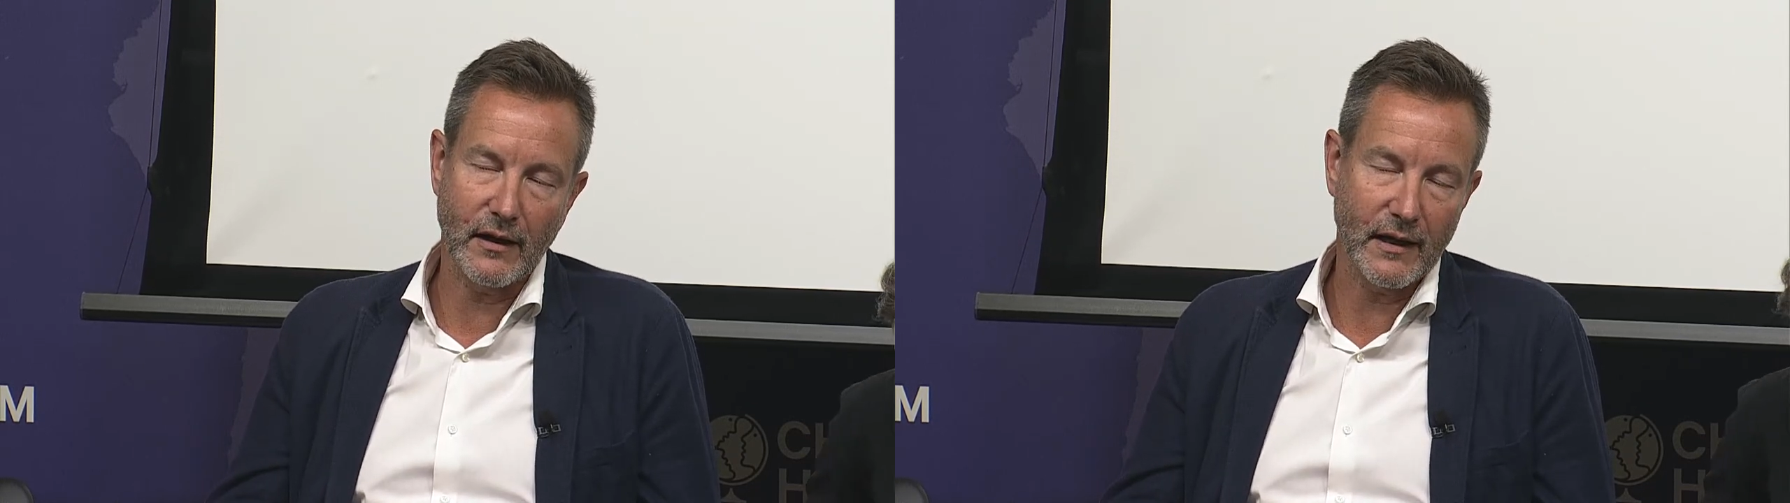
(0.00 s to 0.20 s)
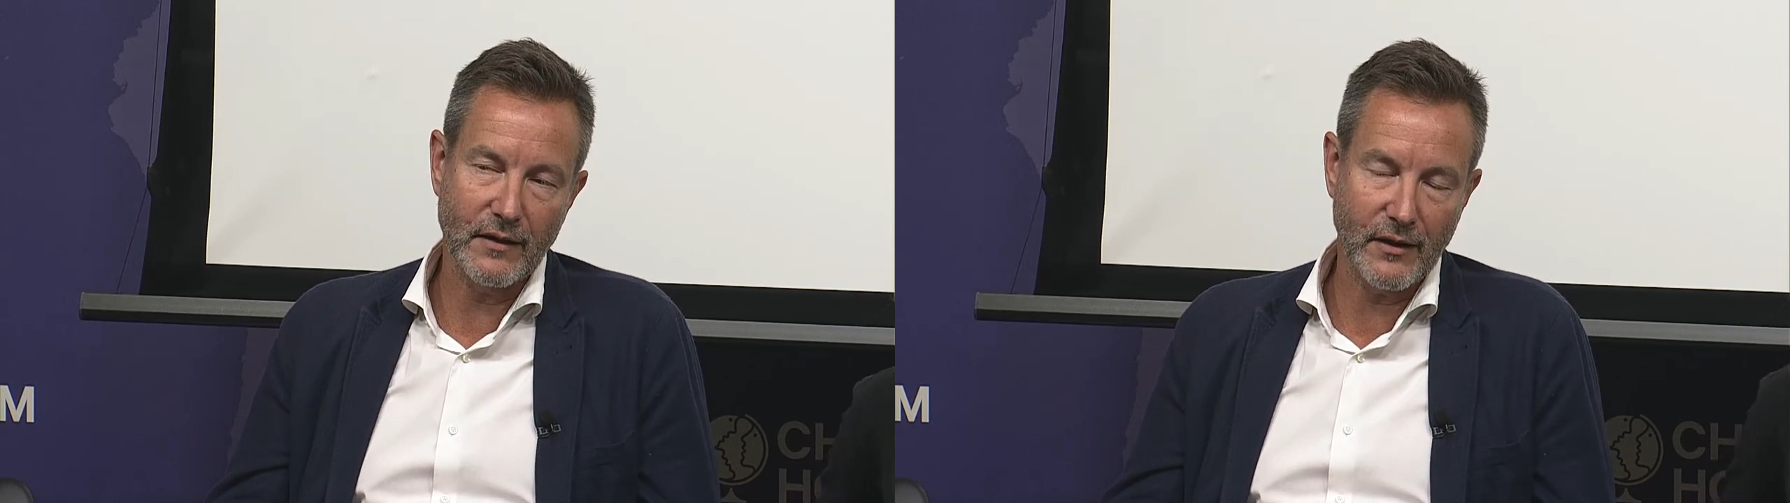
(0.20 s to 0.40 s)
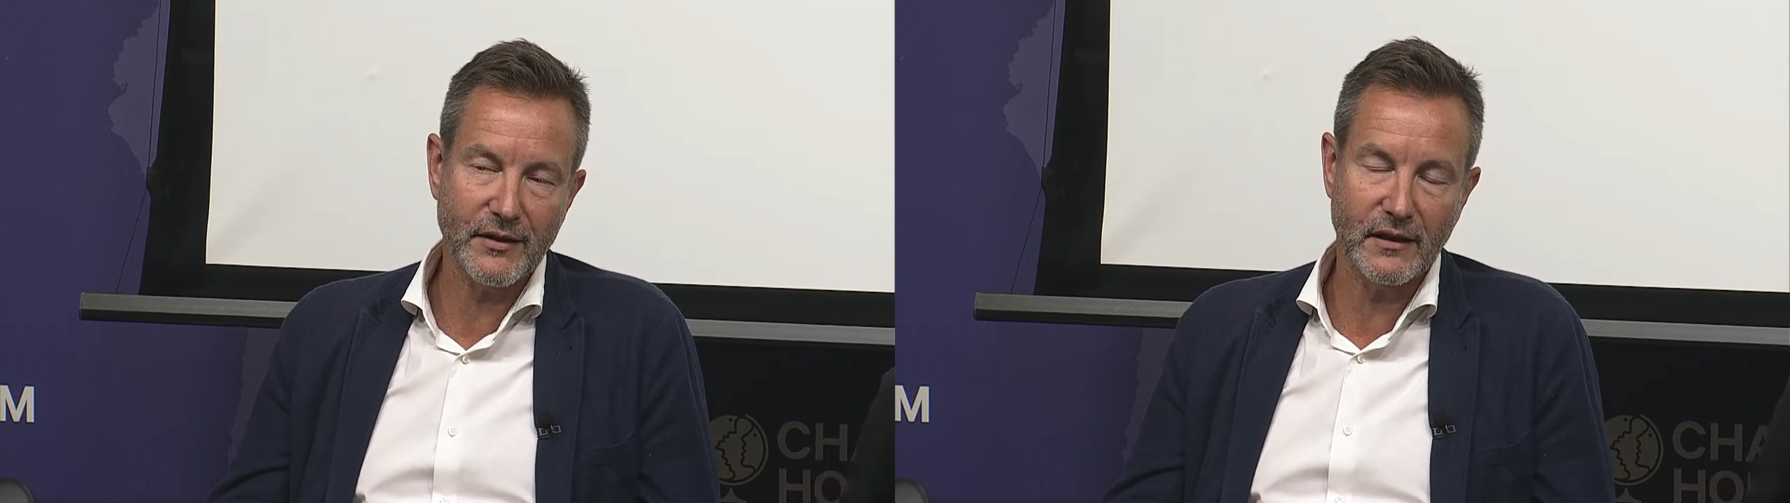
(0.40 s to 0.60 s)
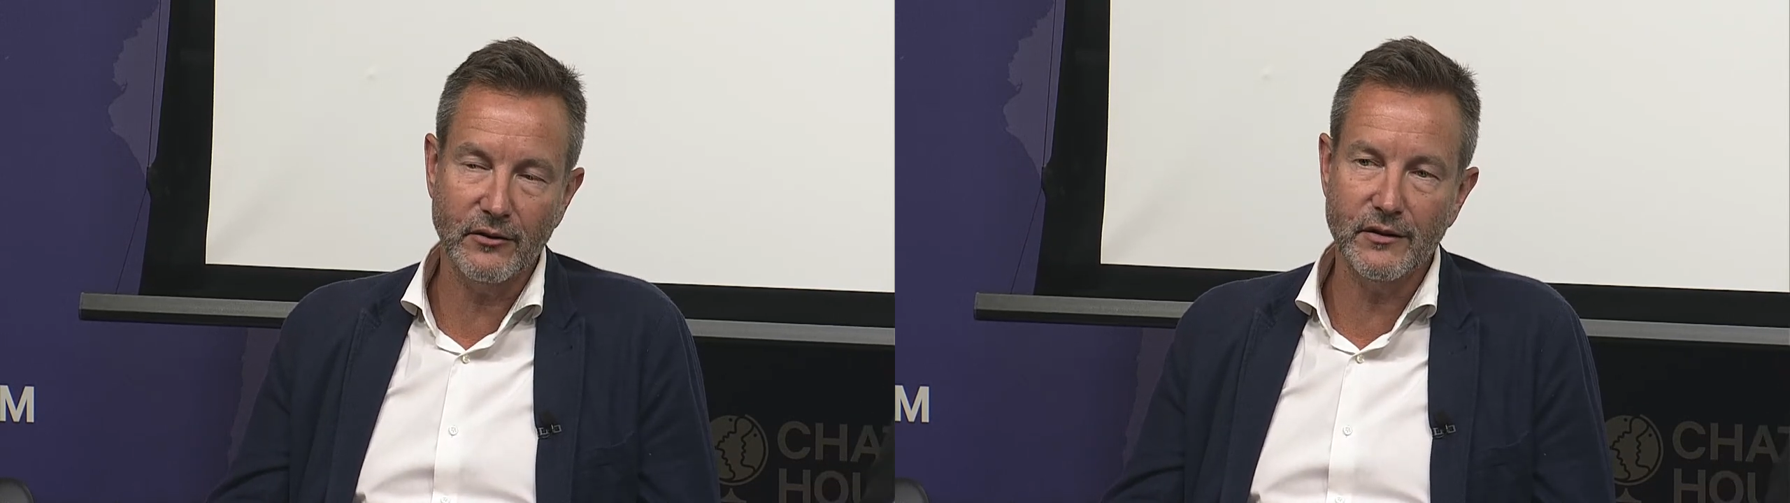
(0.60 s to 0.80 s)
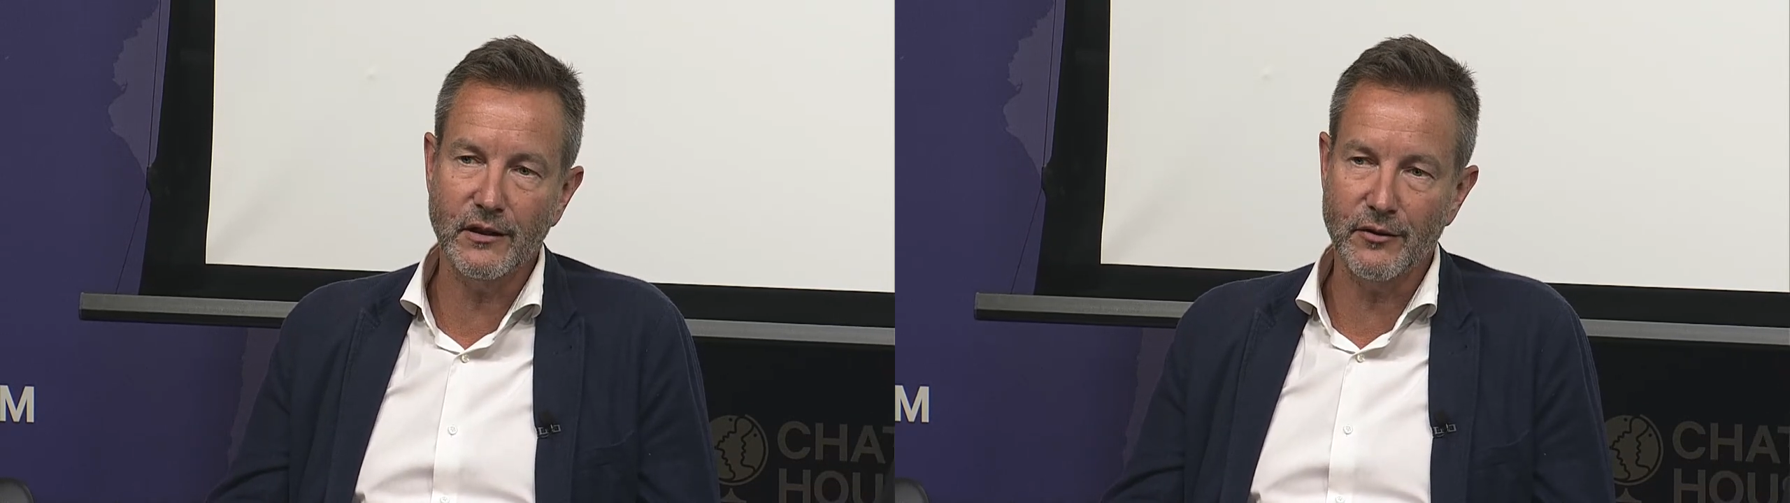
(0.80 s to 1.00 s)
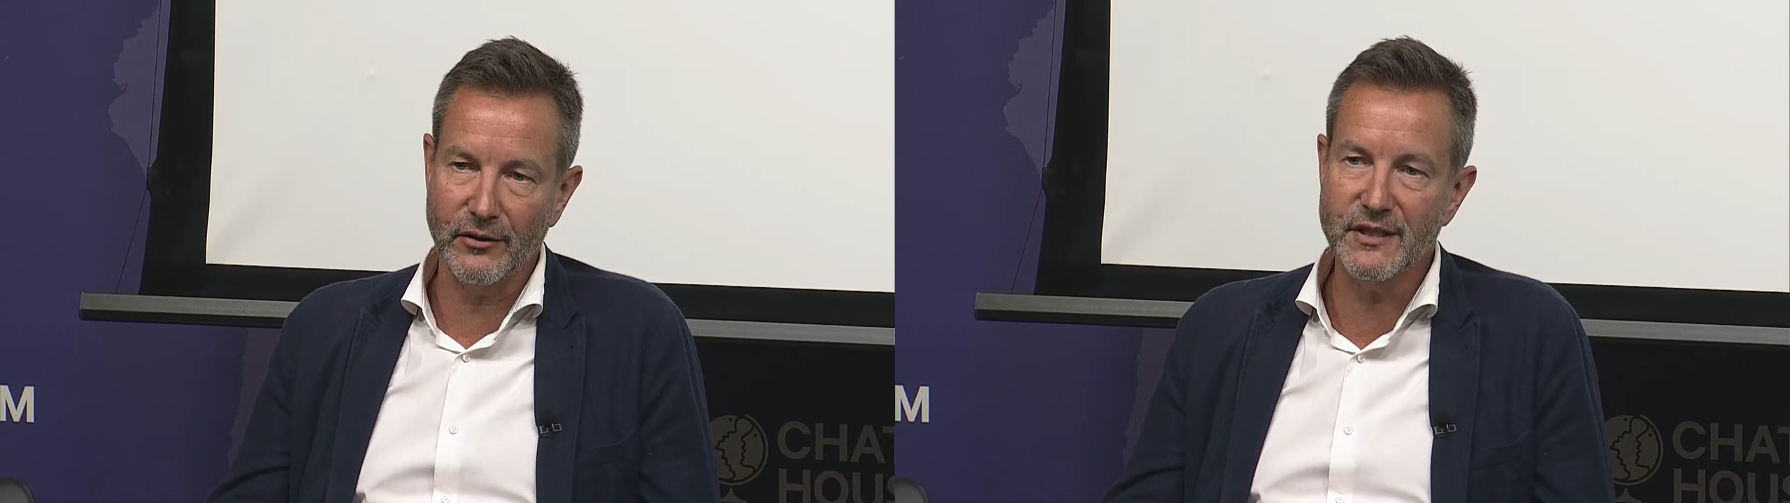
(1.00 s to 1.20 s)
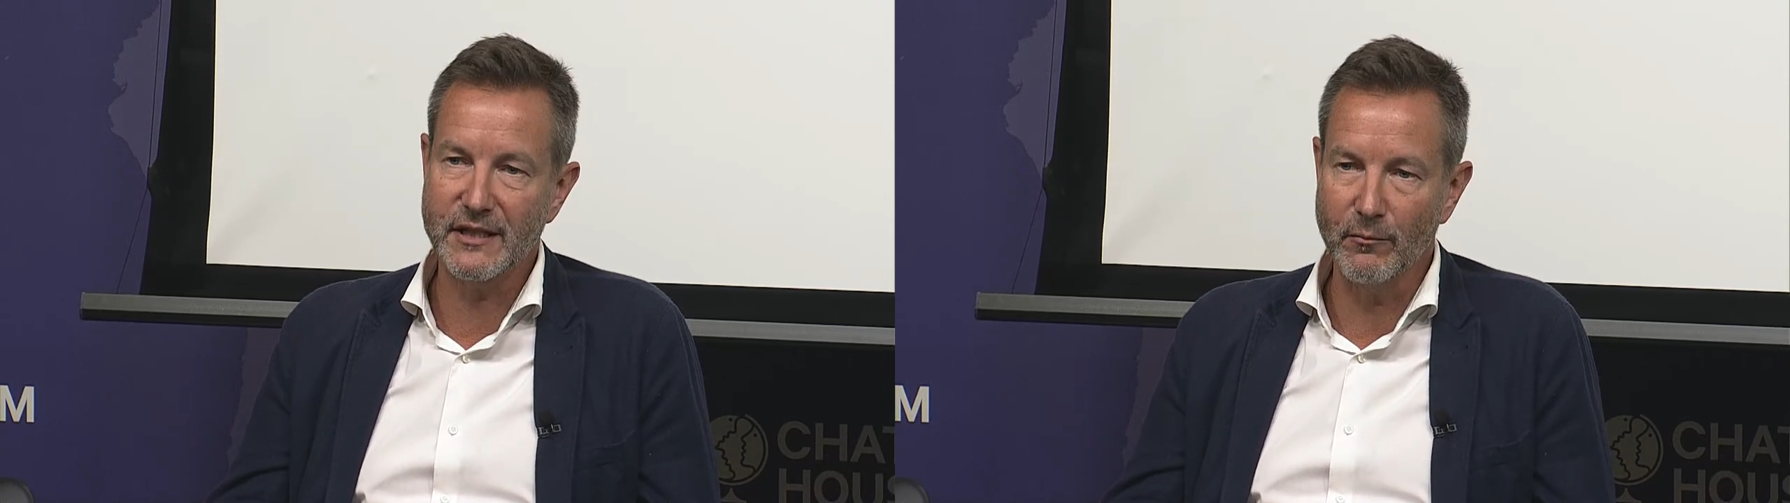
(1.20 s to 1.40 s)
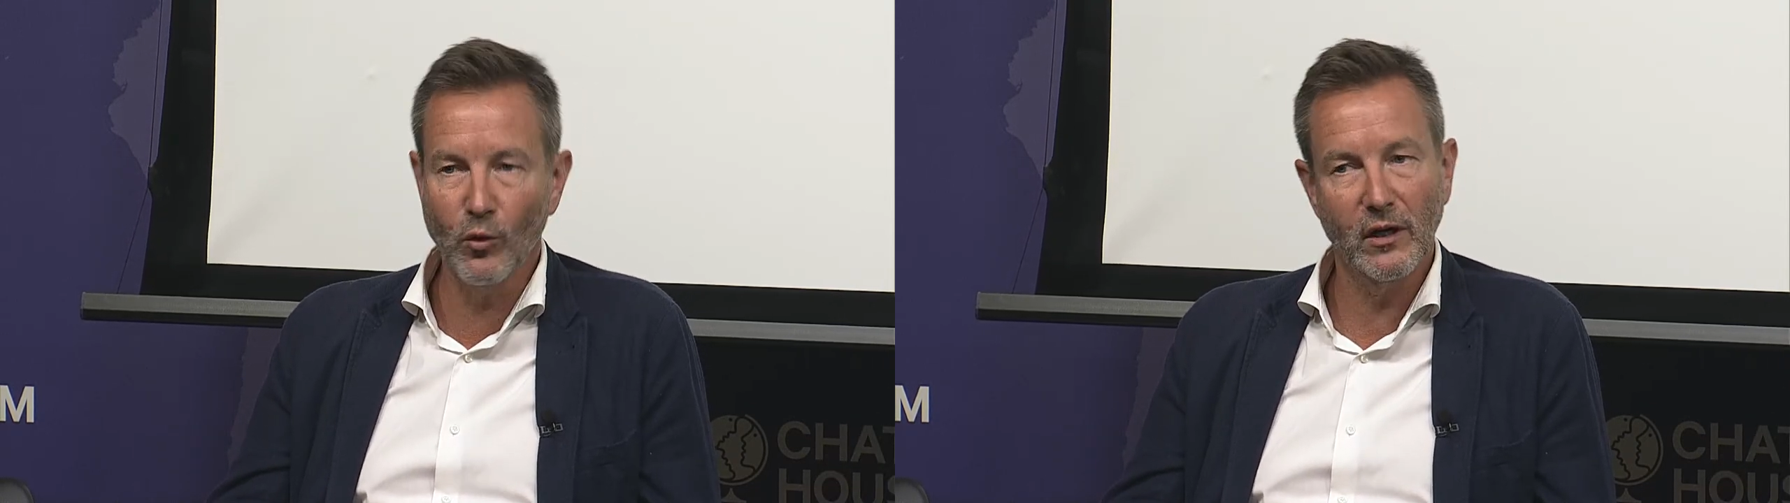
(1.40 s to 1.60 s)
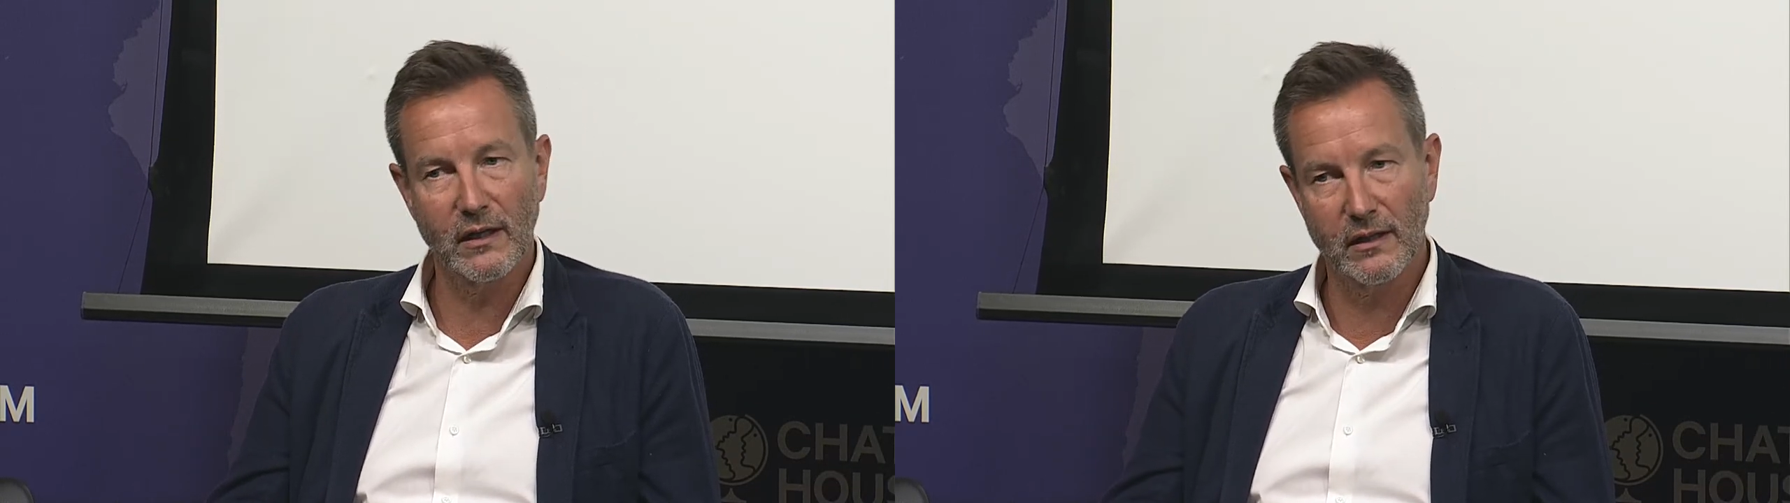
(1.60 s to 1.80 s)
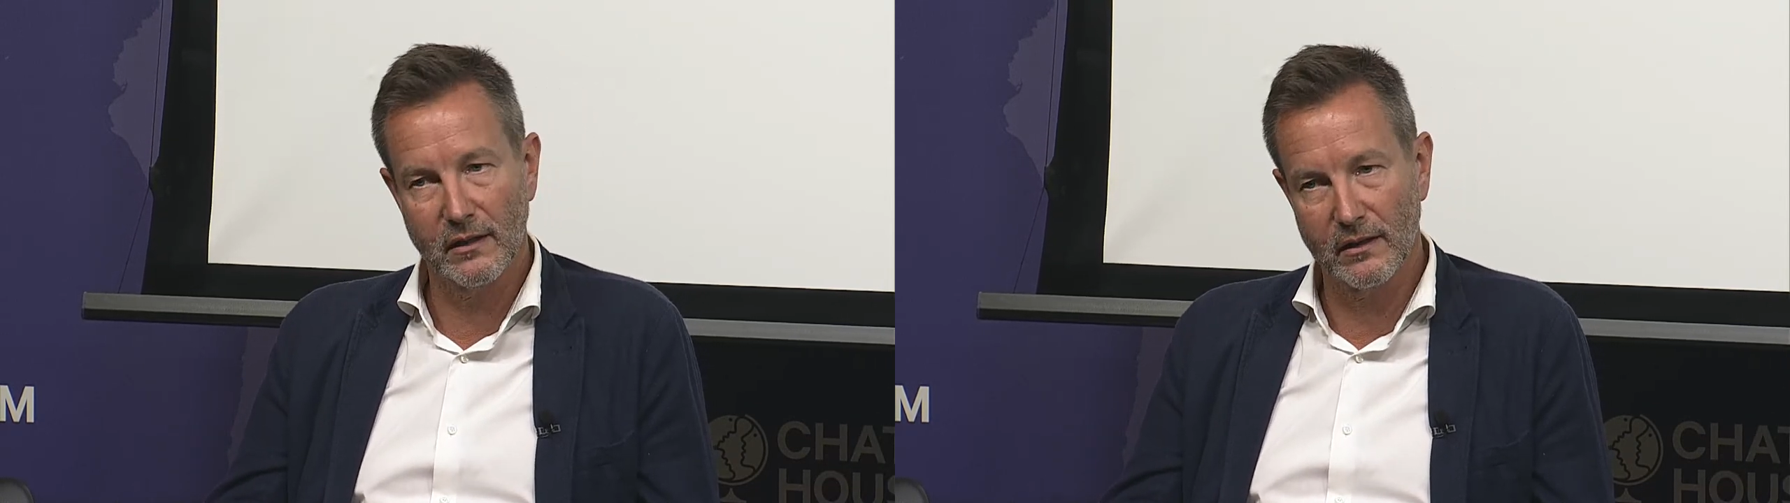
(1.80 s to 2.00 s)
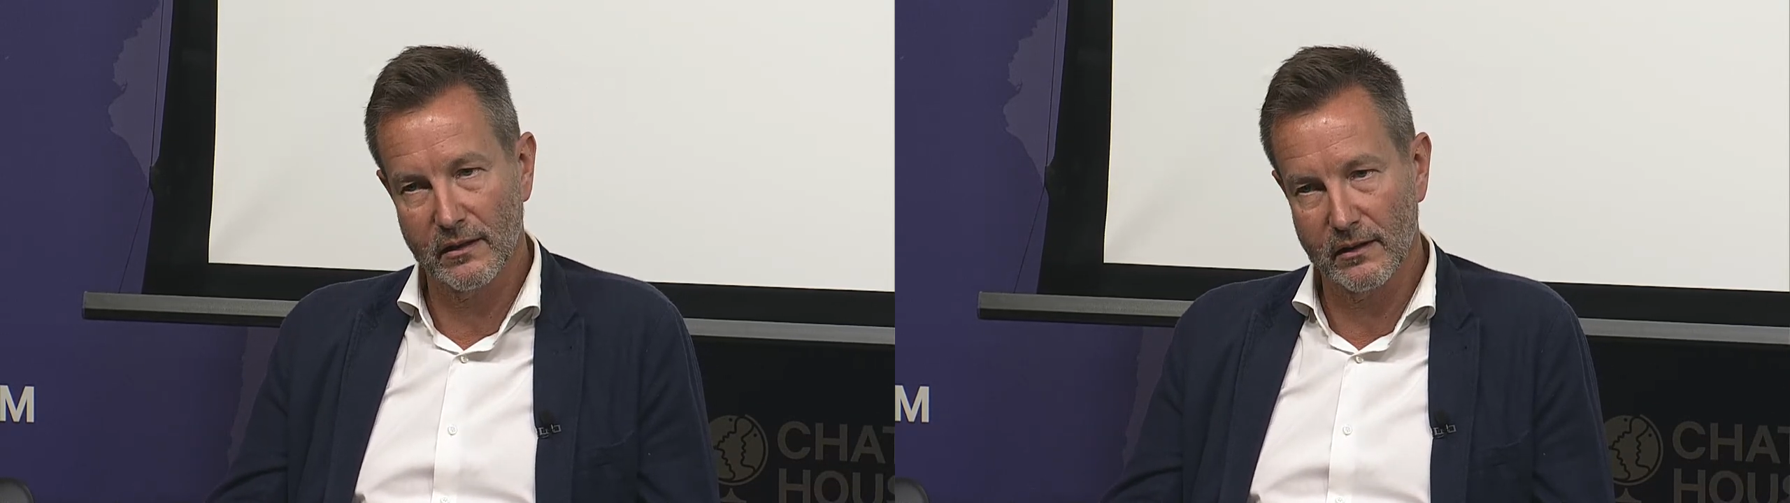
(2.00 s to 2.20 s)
again, I think there is some work,